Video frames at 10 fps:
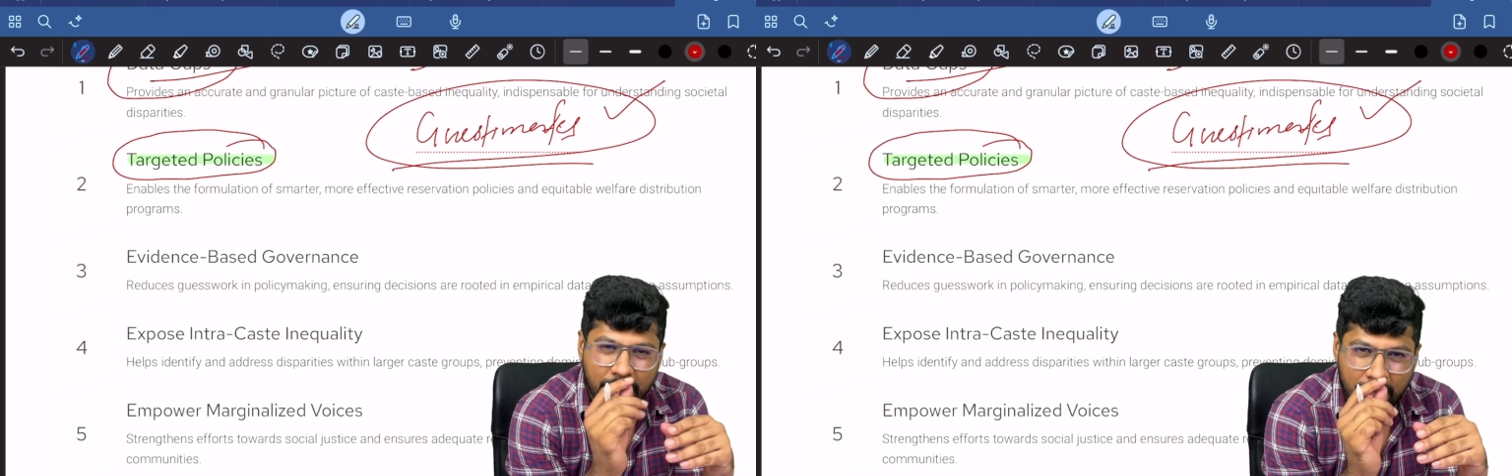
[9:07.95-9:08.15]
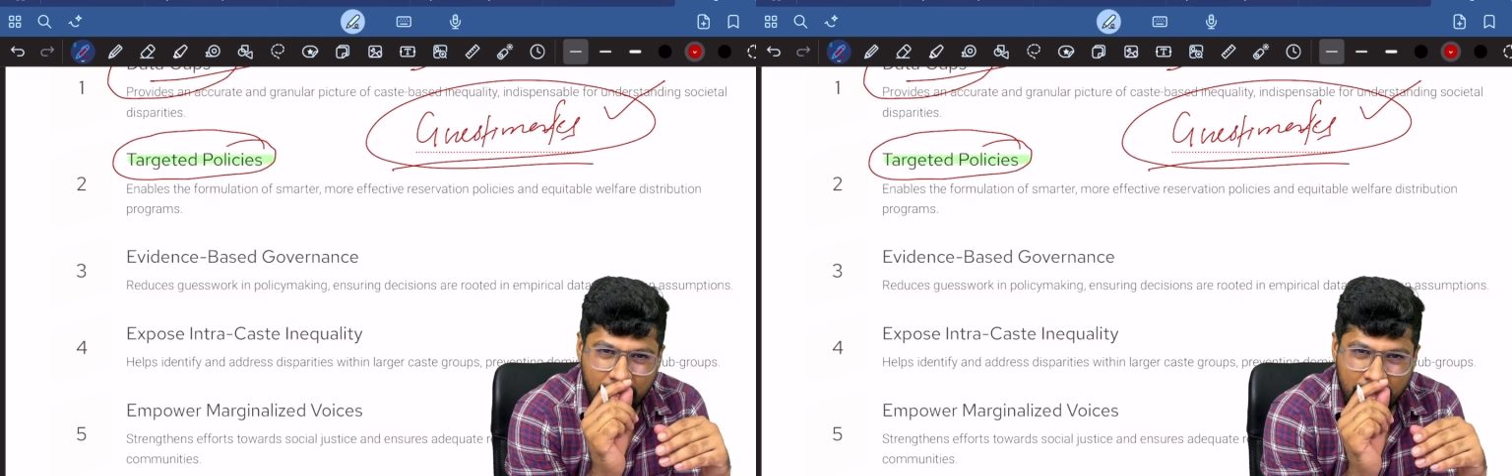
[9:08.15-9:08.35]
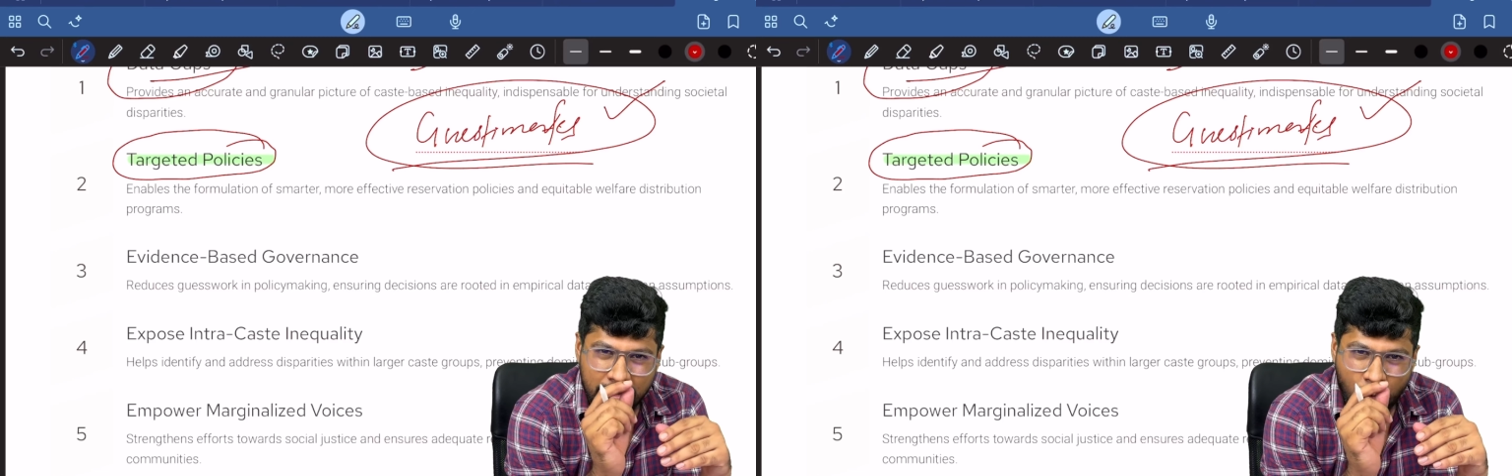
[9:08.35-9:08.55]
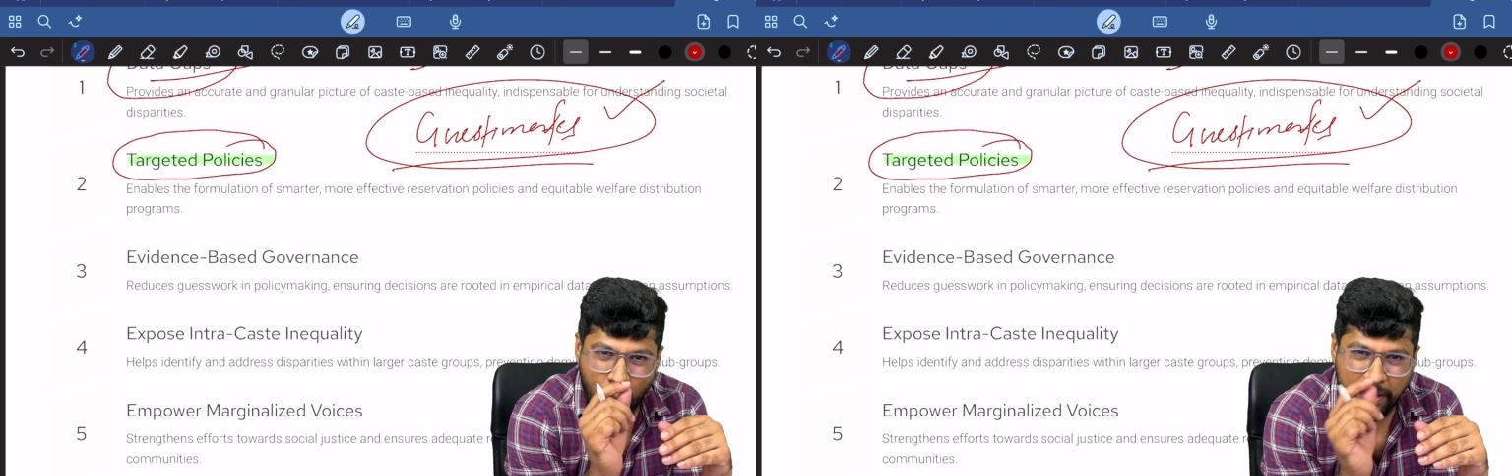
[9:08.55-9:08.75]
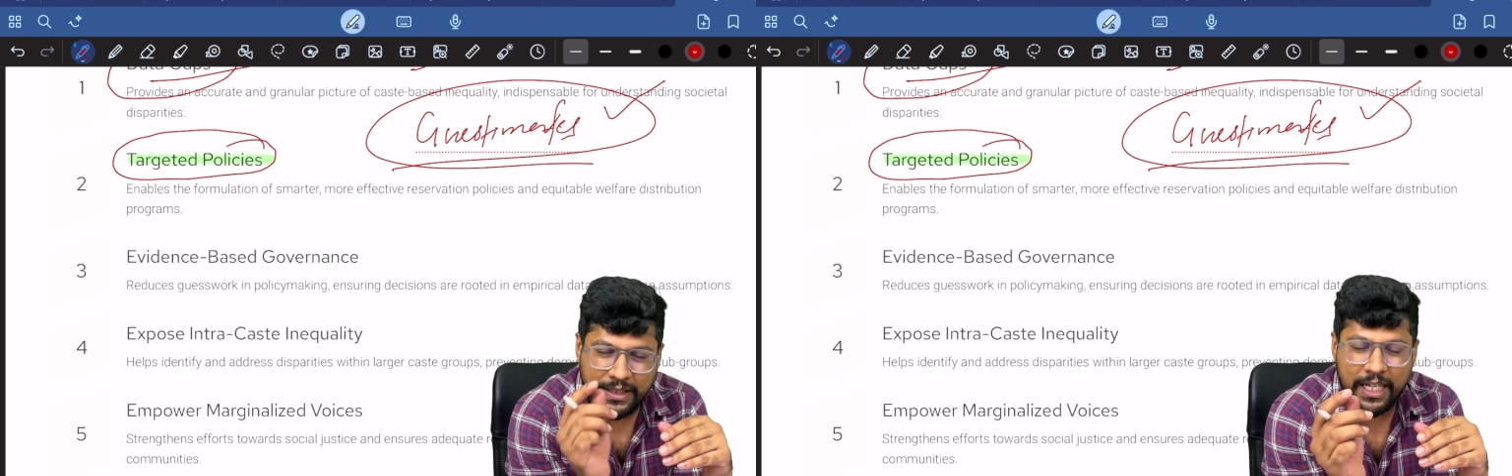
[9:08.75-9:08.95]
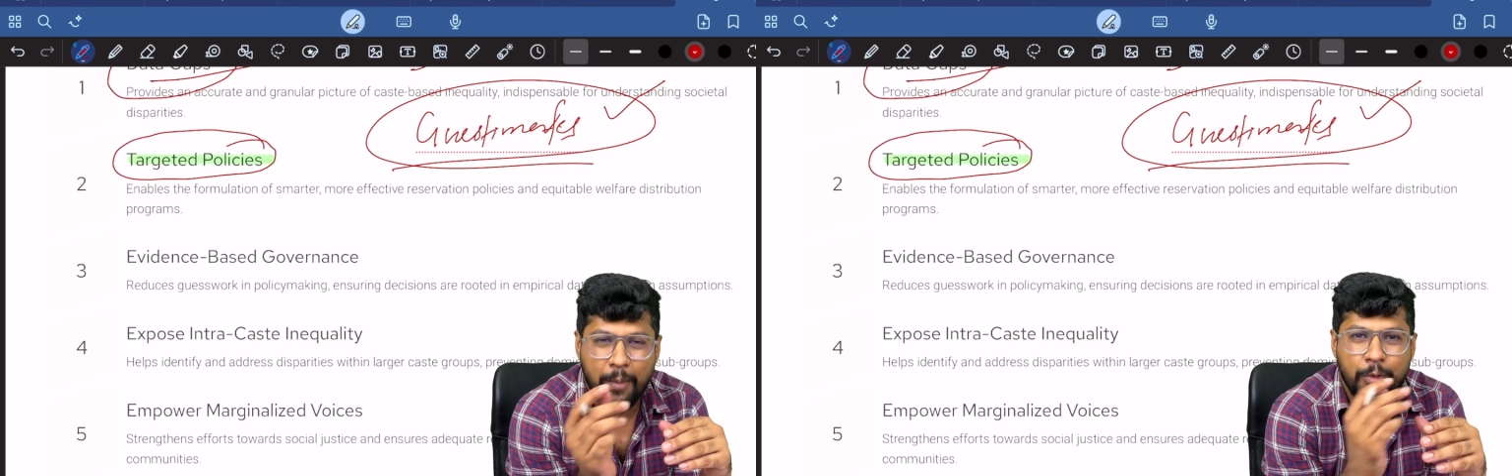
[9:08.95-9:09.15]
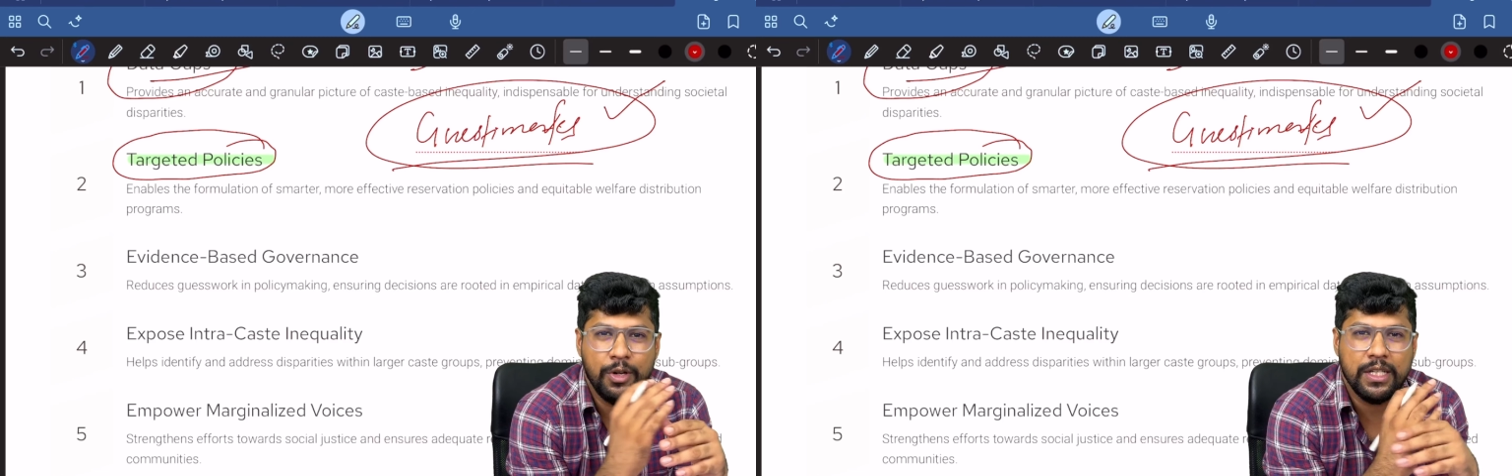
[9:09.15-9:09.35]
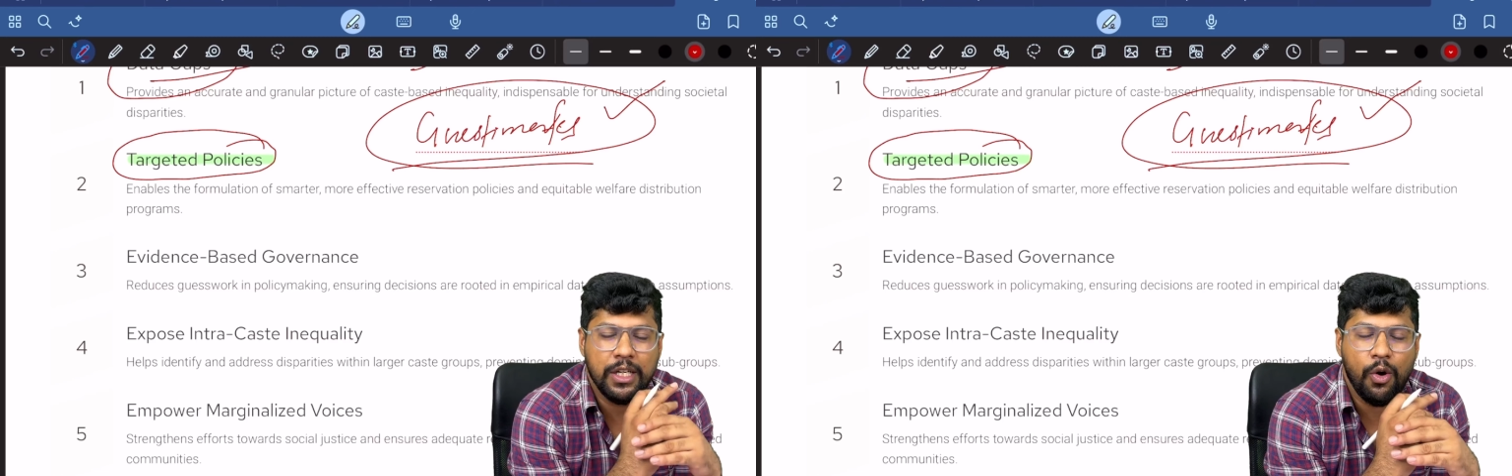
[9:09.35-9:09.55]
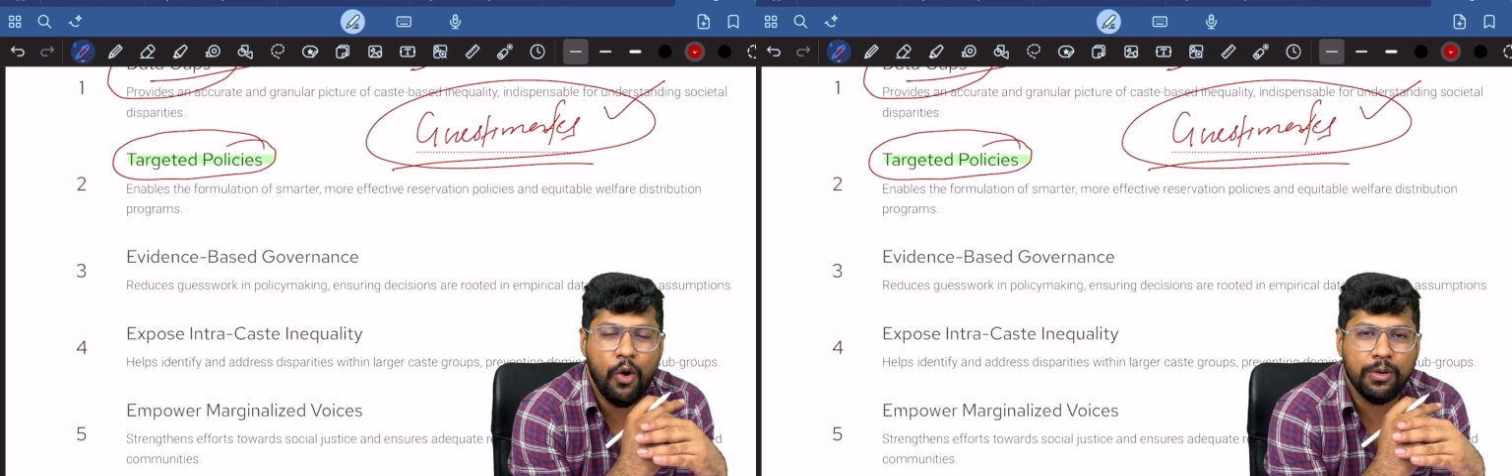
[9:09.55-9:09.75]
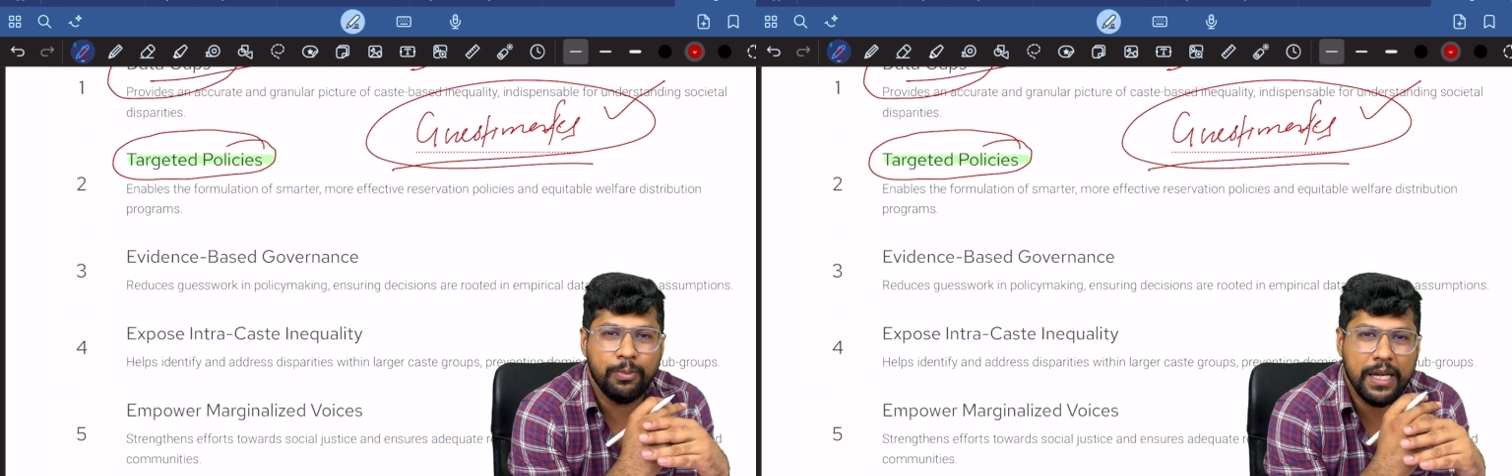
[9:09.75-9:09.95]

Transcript: OBC community or